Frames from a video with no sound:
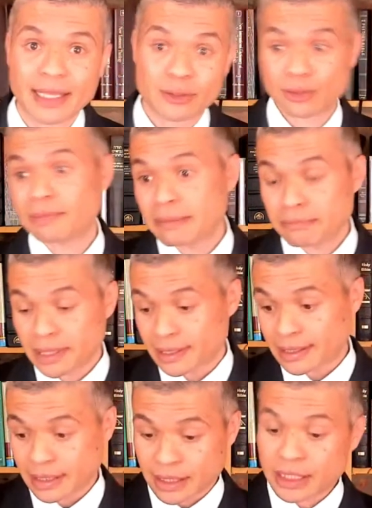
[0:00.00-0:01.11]
Because remember,
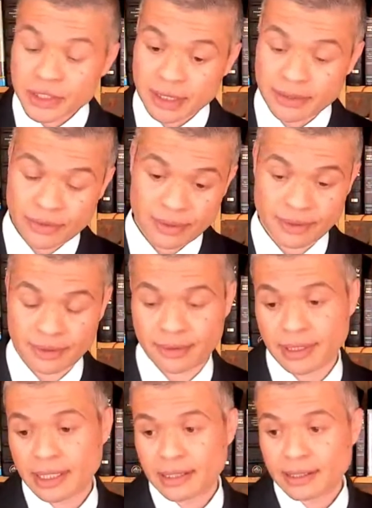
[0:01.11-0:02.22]
in addition
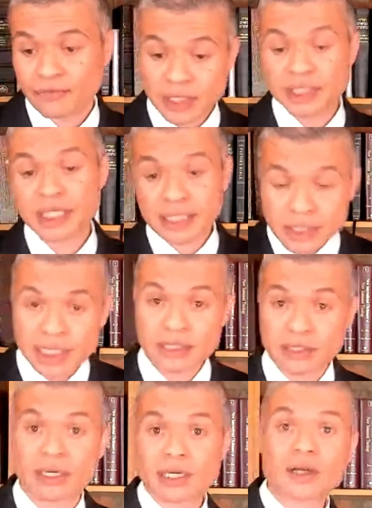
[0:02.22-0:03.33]
to finishing at
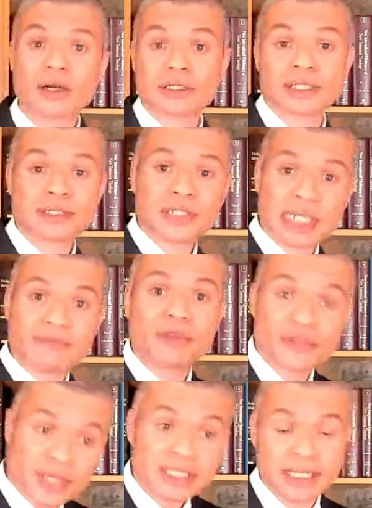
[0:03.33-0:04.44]
6, starting class at
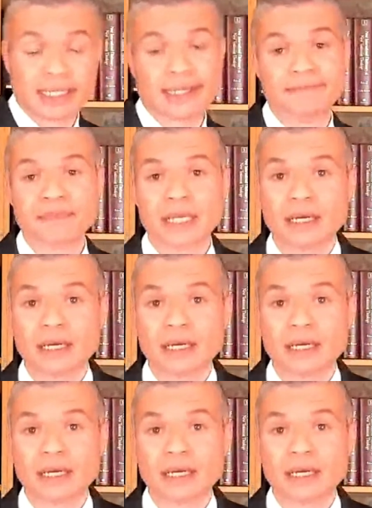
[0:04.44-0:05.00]
7:30,